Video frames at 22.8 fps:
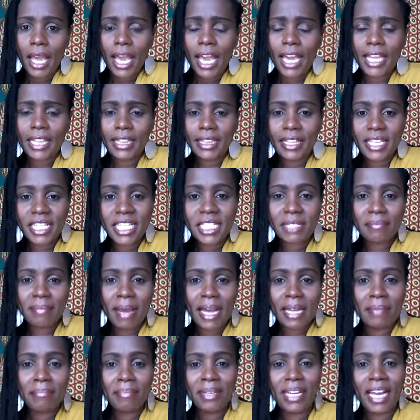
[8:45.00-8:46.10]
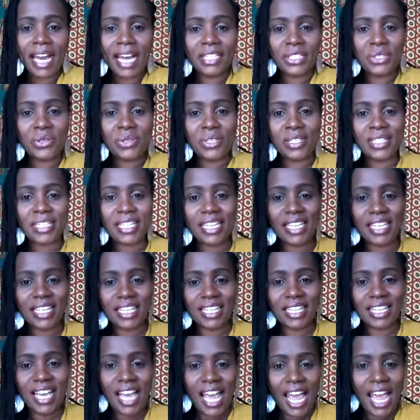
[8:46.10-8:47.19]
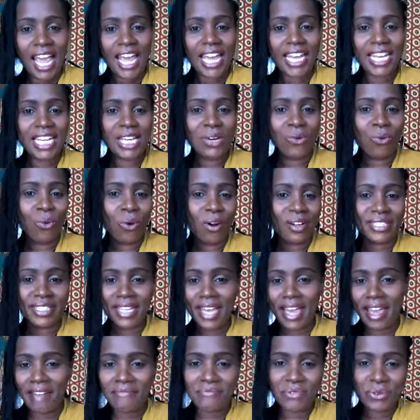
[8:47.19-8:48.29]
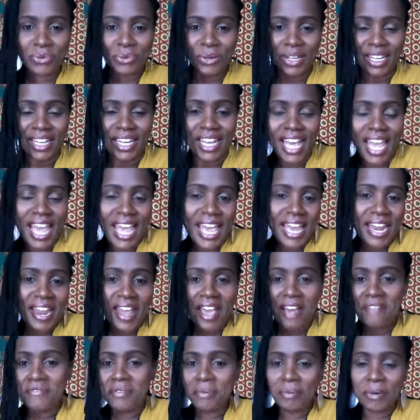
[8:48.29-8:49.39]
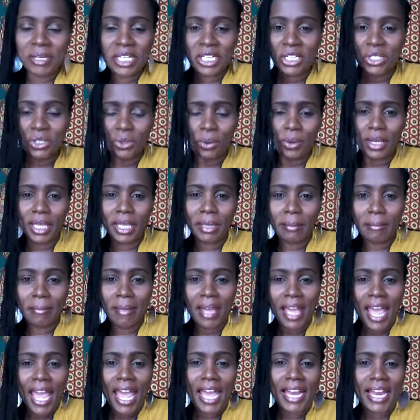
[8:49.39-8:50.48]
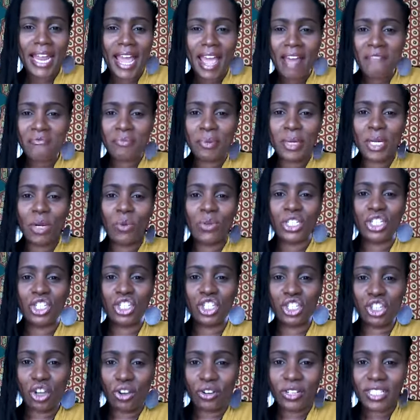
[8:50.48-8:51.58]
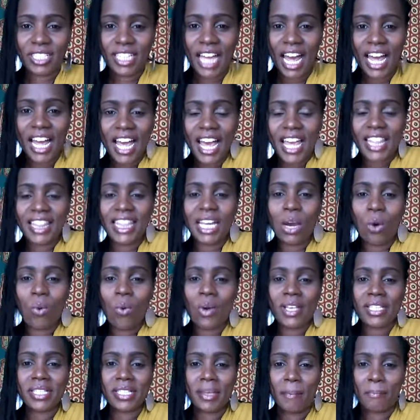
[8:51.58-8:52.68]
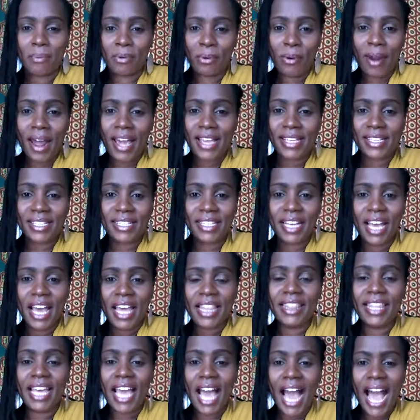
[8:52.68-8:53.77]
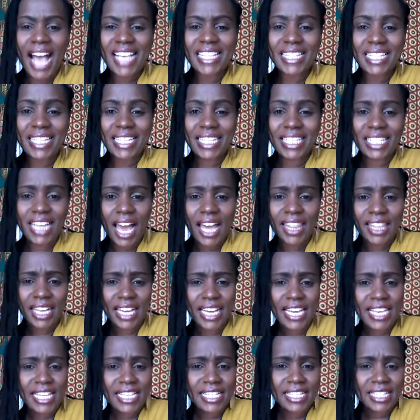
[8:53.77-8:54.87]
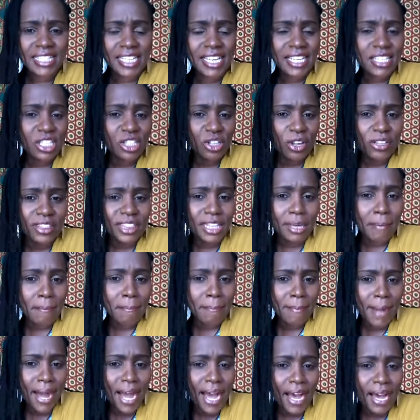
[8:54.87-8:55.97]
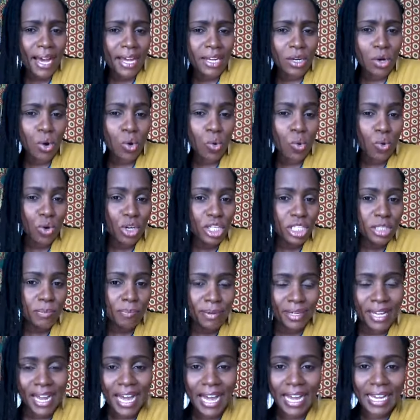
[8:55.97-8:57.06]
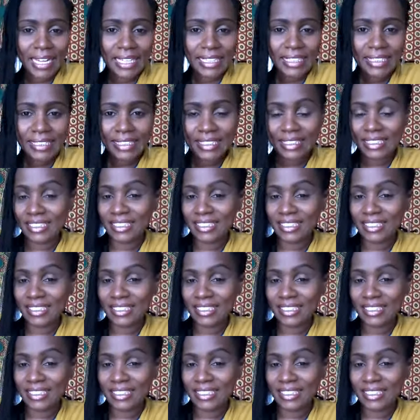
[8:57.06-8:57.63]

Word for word: And this man began to see, and he walked everywhere, and everybody saw him, and everybody was shocked. They were surprised. They asked each other, Is this not the man who was blind?